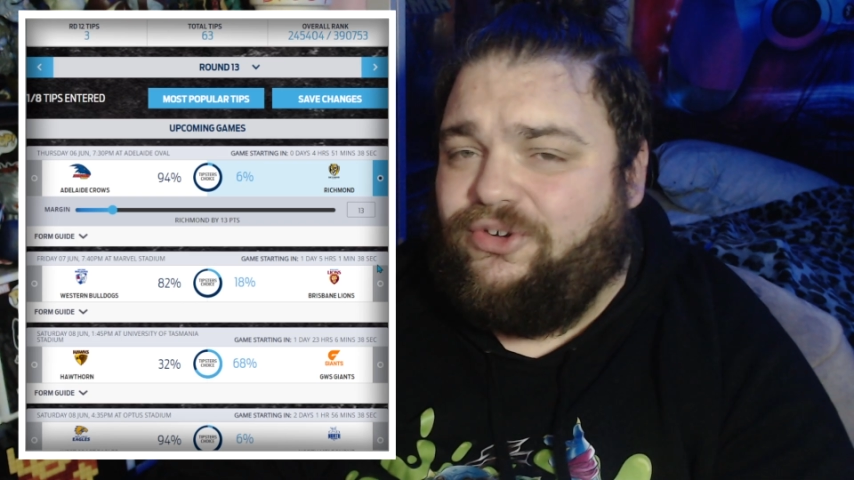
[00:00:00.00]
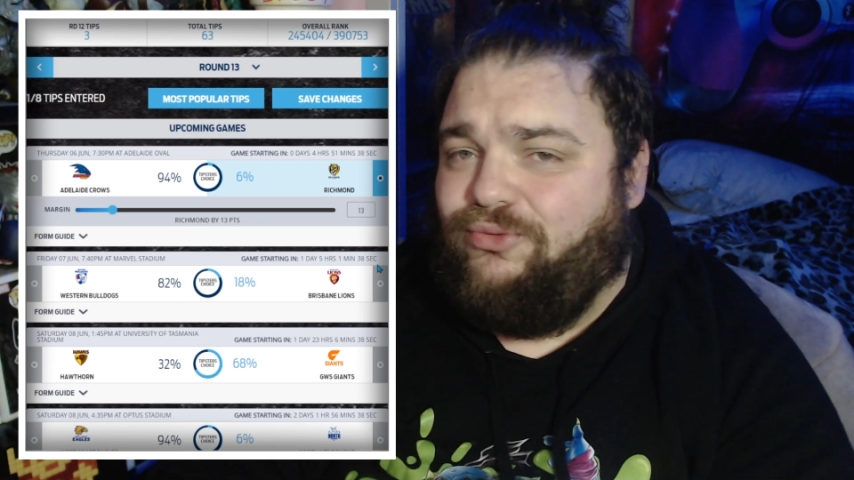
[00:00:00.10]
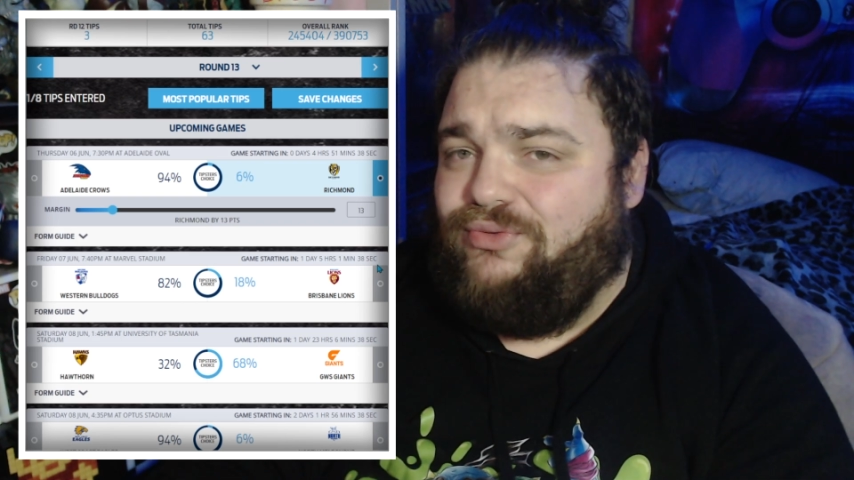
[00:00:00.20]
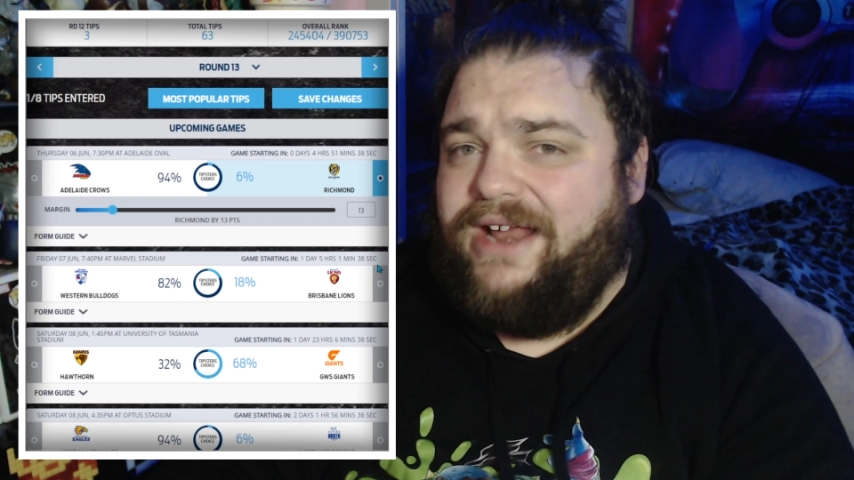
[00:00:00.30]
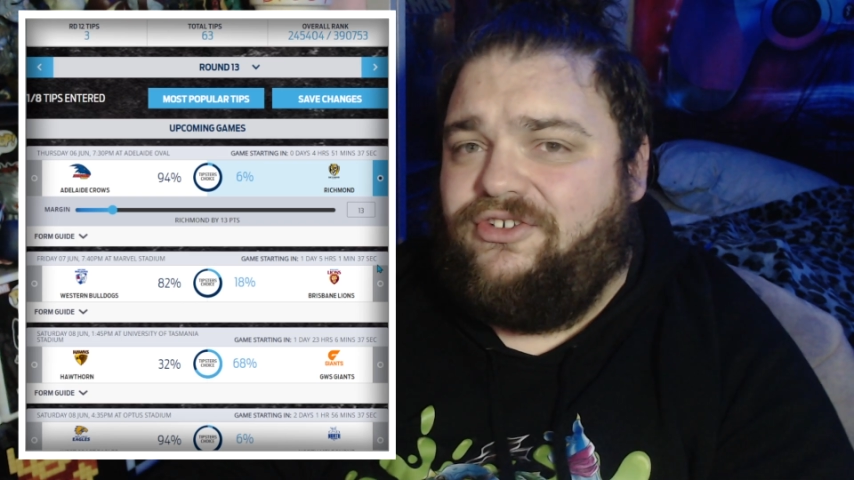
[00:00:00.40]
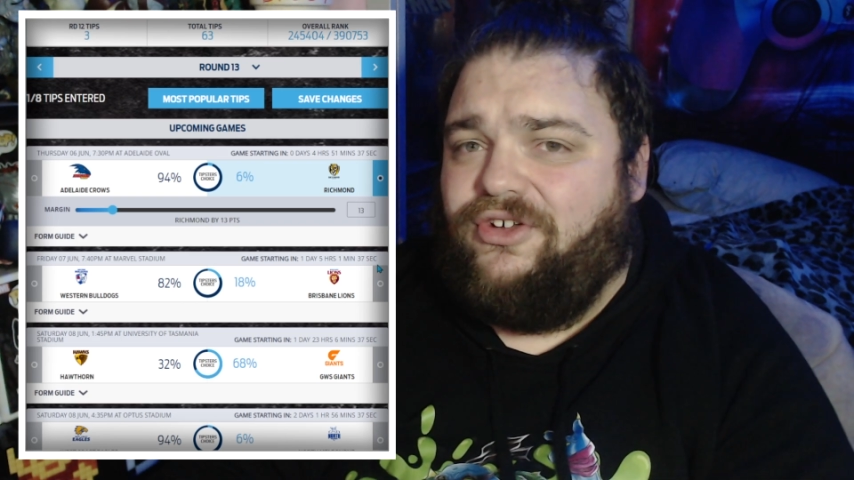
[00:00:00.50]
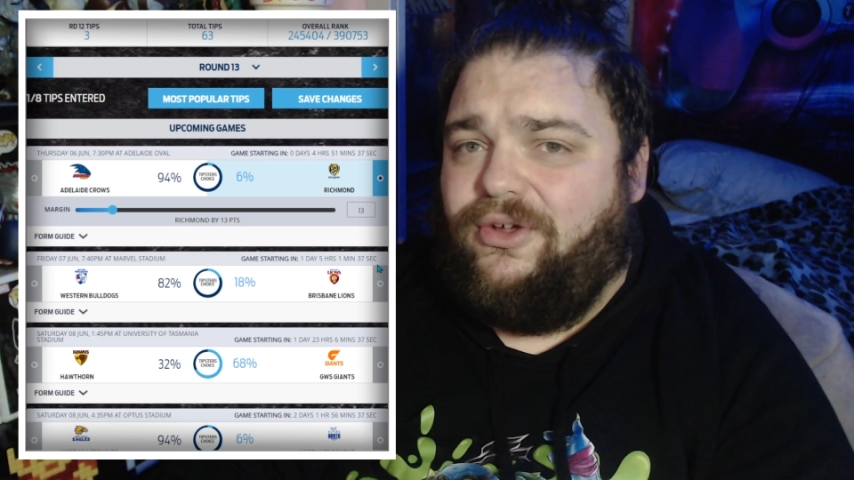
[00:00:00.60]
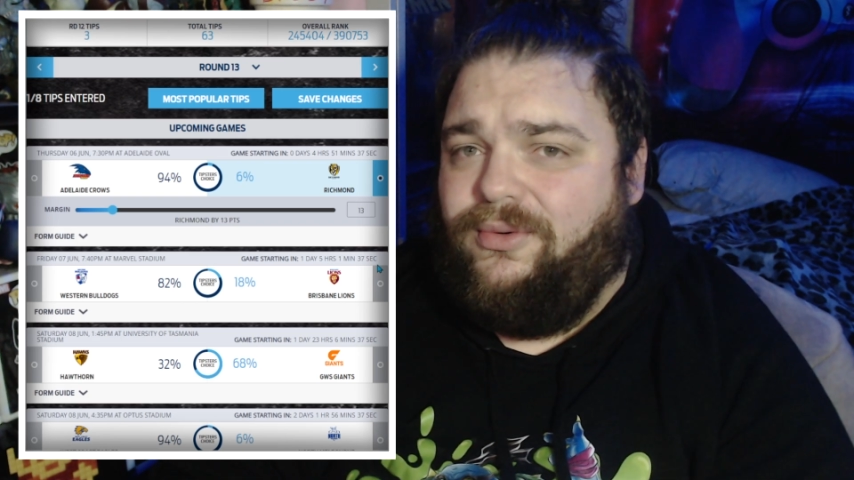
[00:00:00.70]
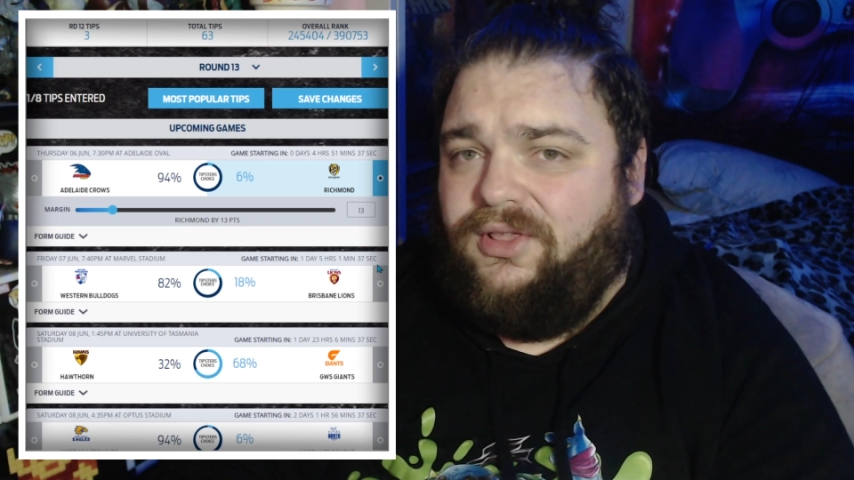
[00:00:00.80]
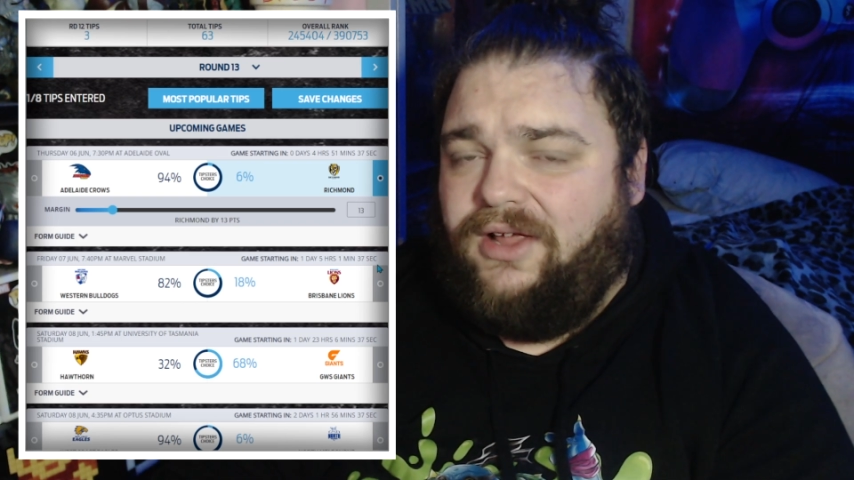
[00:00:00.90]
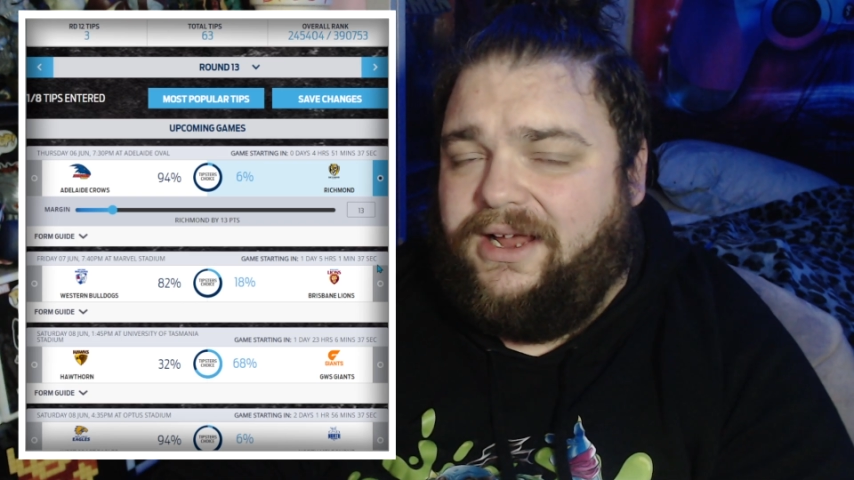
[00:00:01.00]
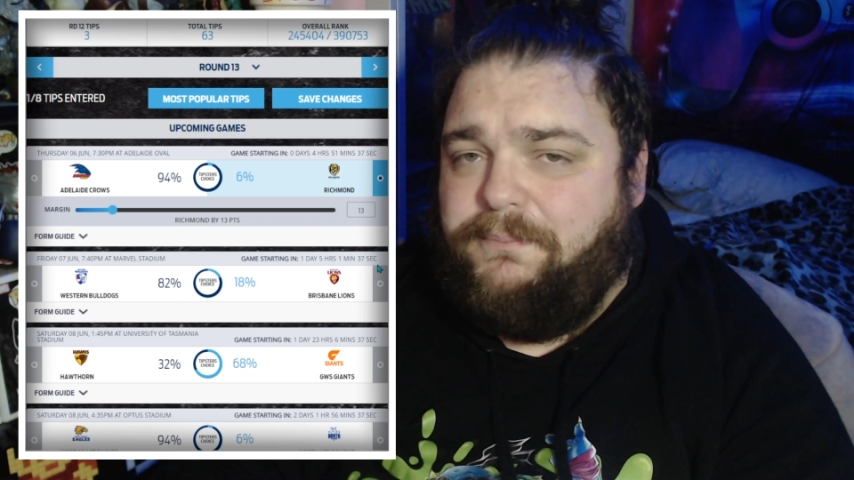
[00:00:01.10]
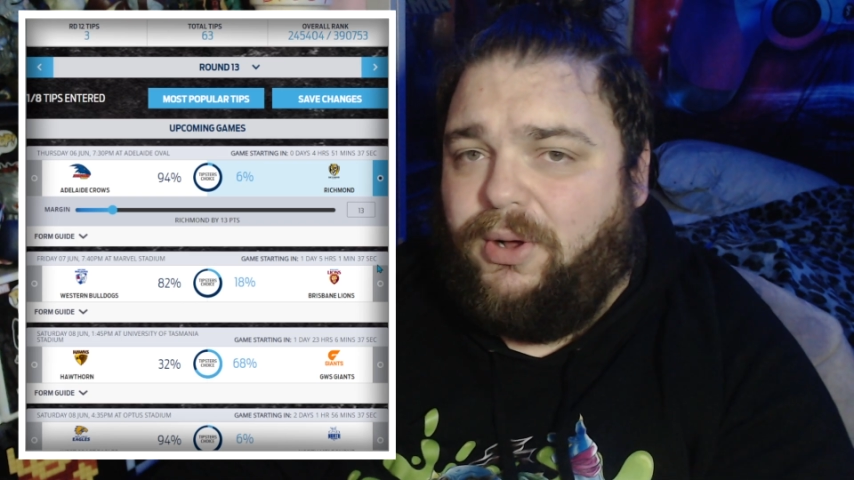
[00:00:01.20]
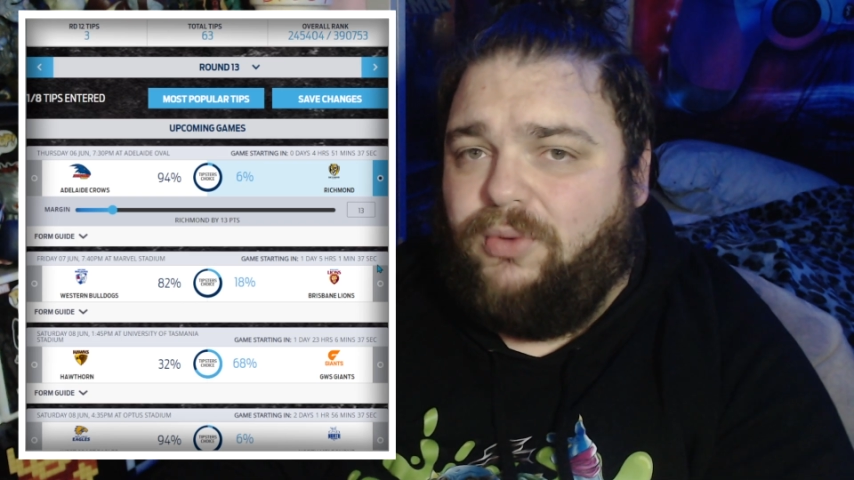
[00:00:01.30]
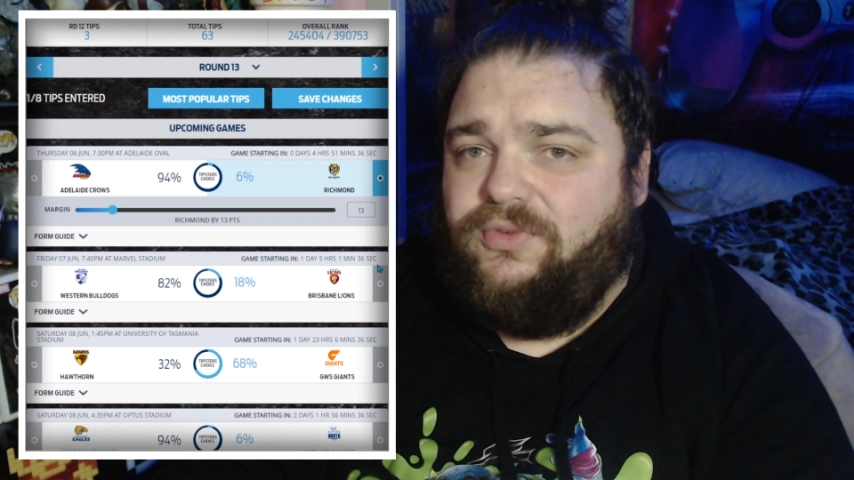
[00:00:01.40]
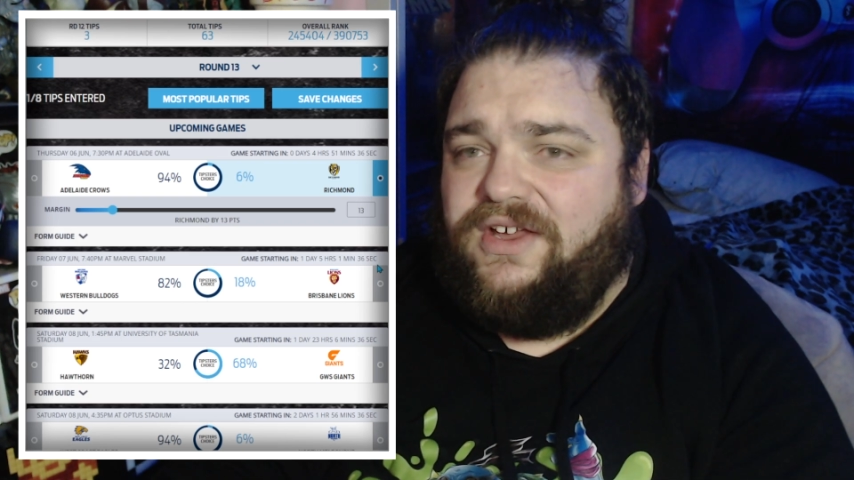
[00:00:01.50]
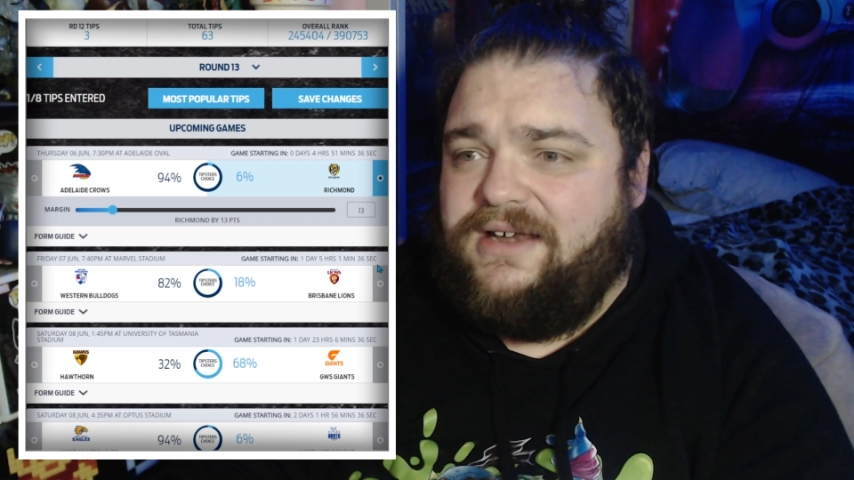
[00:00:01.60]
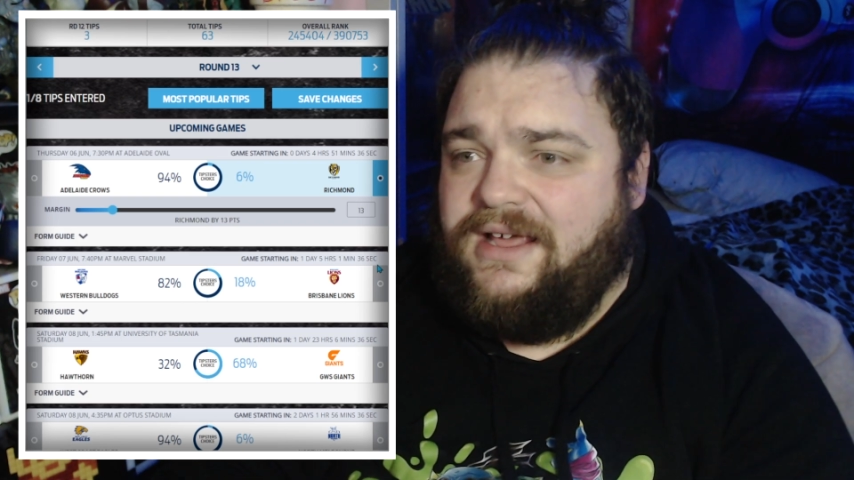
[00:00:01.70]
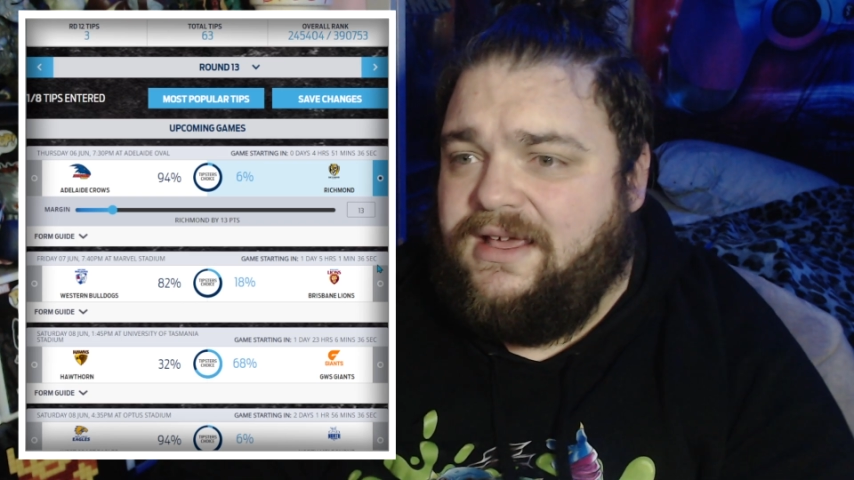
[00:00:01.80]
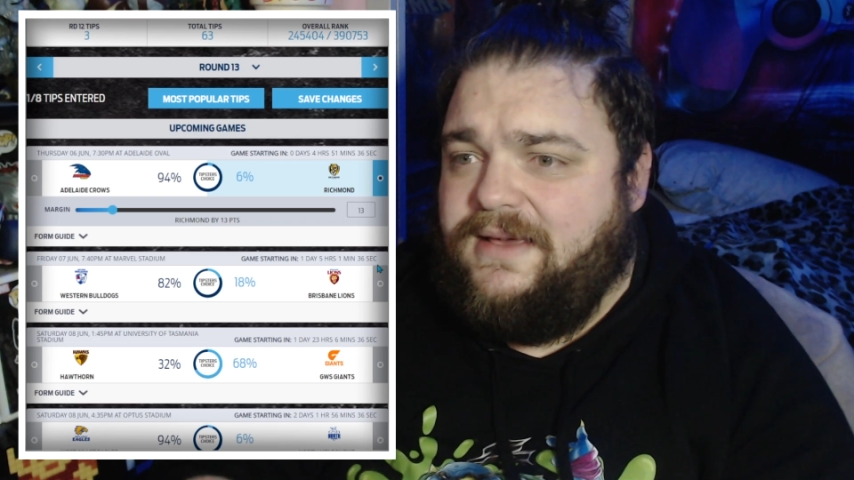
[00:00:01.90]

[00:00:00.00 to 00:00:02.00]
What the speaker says: Taranto, like Bolton,